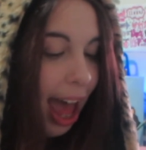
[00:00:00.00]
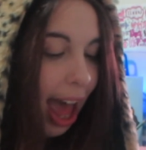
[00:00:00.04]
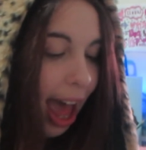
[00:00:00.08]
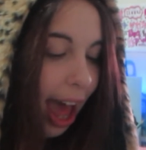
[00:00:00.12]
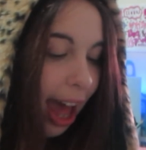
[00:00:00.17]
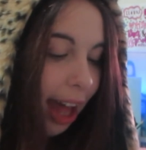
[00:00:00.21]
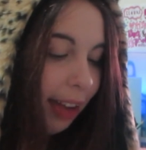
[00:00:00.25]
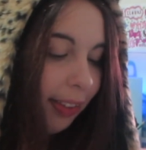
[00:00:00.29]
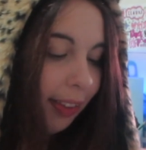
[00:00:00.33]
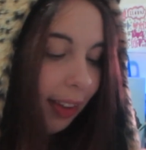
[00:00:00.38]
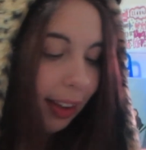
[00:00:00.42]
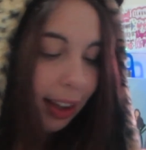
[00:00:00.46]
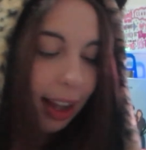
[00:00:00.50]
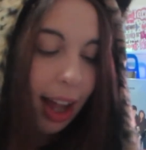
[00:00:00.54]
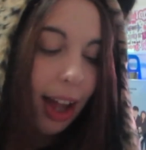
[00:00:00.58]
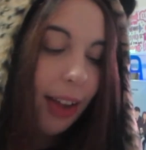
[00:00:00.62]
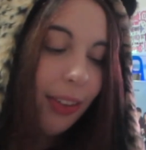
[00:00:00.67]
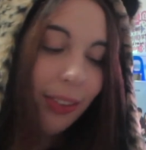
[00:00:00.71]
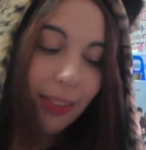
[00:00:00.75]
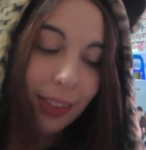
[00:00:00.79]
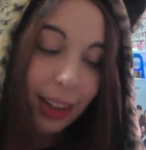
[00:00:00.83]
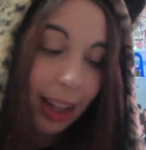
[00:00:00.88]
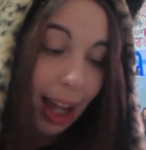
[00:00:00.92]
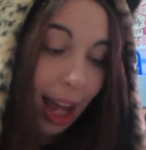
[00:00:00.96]
and the
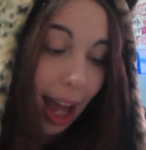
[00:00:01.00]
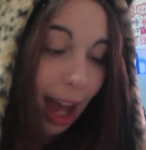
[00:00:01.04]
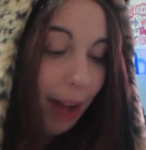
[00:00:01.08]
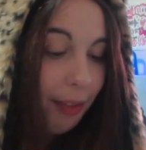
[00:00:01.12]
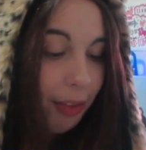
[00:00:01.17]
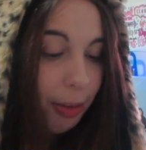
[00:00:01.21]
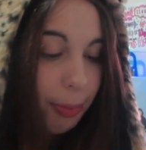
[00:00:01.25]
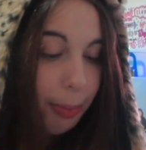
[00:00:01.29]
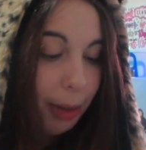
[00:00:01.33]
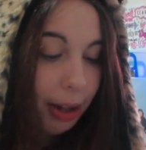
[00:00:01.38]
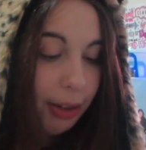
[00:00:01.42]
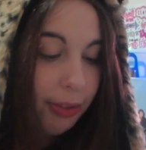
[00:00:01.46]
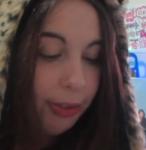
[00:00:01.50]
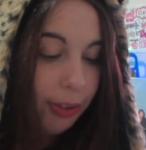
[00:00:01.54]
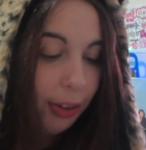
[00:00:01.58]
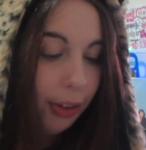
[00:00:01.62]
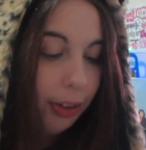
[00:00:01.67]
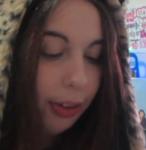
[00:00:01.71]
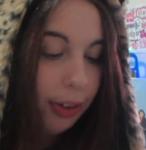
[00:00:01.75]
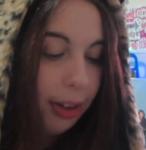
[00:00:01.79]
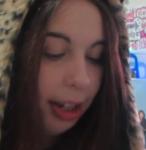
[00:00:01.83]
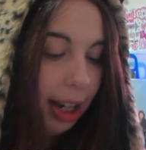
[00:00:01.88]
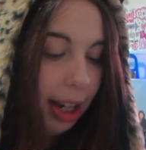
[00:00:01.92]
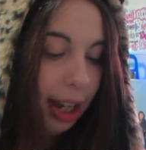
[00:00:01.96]
last thing I have on my
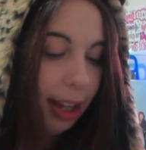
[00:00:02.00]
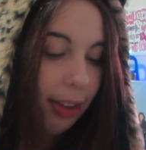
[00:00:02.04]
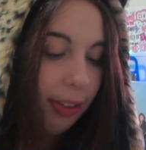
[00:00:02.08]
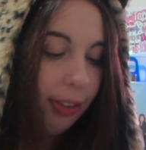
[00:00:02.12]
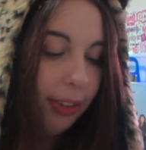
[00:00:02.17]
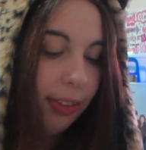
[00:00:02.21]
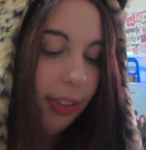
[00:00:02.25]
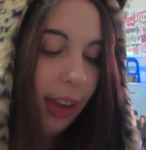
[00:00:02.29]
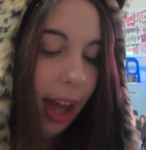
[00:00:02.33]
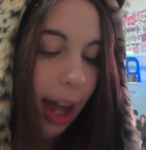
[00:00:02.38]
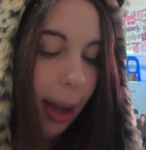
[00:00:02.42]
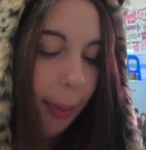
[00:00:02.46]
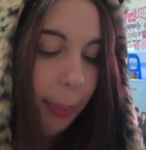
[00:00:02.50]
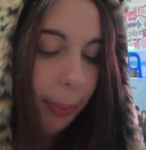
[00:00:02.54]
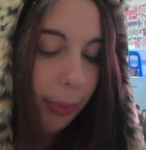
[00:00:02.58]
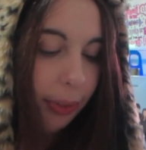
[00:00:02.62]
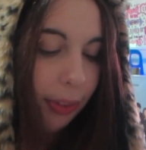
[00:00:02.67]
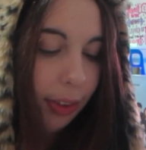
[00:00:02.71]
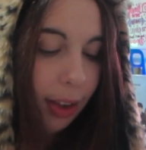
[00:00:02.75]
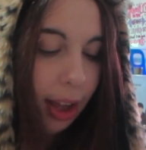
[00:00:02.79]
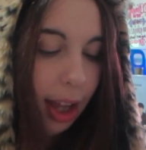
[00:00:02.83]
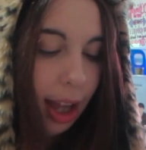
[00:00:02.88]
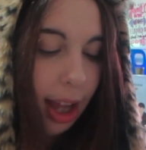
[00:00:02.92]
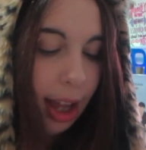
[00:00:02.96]
phone is
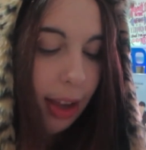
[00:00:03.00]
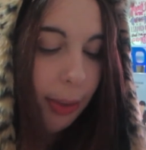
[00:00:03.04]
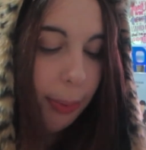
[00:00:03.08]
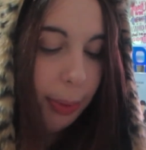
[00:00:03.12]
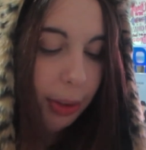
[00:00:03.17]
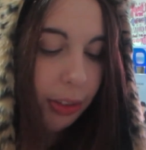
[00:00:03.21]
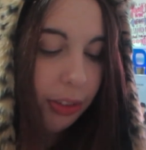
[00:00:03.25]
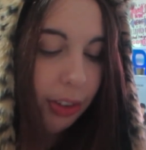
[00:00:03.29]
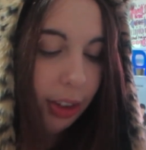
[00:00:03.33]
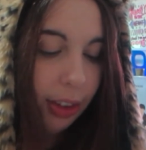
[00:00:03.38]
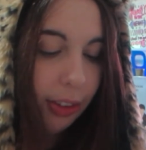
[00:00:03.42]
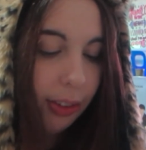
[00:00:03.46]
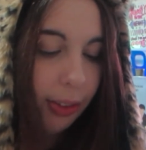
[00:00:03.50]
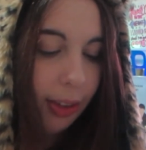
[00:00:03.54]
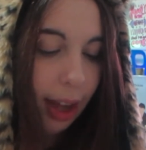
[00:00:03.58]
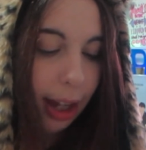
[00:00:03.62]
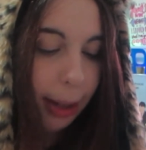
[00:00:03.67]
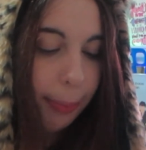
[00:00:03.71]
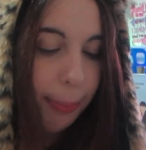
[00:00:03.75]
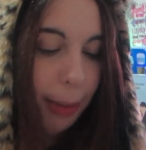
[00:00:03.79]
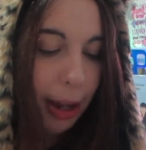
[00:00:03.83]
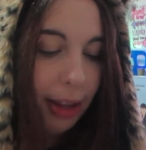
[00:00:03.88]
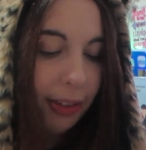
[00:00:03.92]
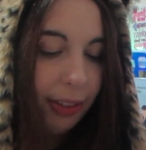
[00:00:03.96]
tabs, which is
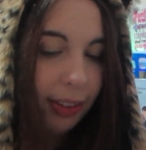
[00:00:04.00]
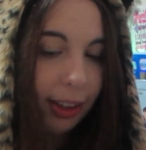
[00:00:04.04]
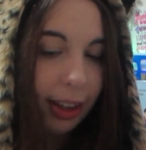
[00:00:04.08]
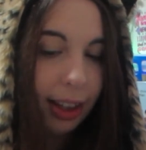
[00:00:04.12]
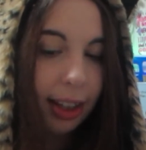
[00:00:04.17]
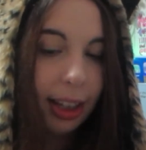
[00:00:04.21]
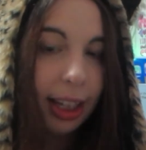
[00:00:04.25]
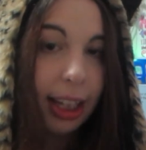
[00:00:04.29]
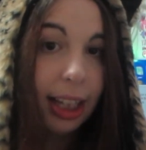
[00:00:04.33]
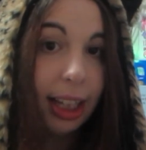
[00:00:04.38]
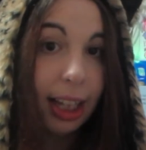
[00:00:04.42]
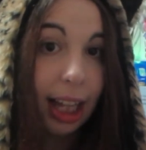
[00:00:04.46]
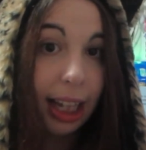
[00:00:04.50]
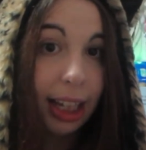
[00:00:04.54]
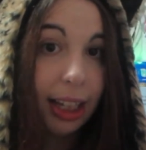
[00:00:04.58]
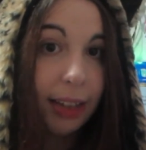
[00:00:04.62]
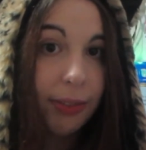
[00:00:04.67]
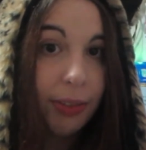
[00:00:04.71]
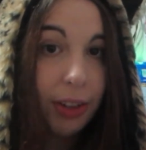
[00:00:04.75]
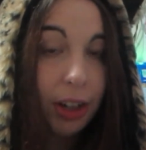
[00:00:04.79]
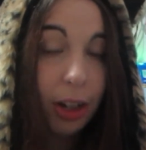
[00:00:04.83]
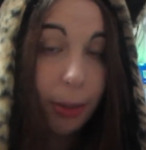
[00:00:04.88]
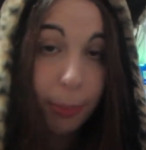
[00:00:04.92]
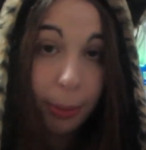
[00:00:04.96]
like basically like
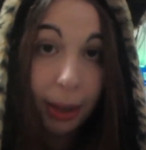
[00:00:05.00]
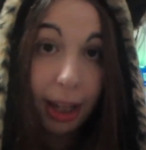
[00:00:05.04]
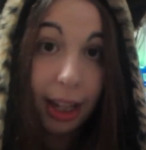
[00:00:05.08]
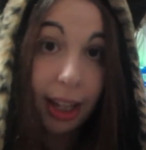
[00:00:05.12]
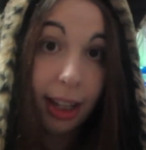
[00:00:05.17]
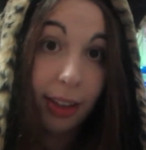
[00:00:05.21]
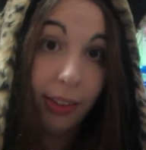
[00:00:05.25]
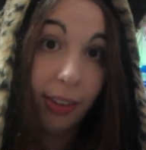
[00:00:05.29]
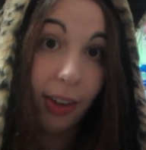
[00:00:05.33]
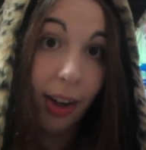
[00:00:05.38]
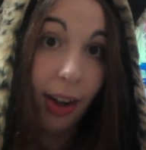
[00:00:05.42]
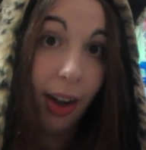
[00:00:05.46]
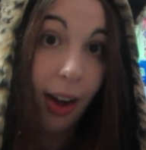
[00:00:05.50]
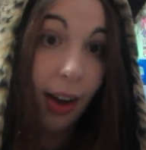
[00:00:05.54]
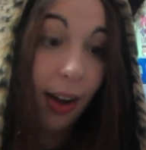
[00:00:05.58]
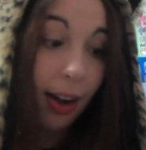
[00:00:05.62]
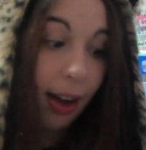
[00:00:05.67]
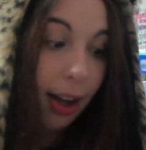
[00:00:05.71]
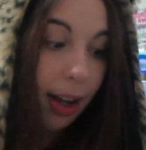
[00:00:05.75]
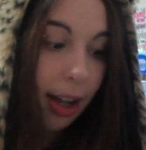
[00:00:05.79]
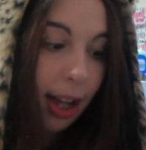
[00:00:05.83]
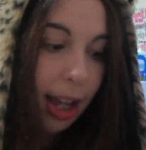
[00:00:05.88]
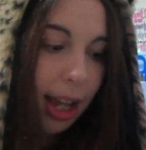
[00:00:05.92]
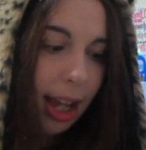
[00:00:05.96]
if you don't play guitar,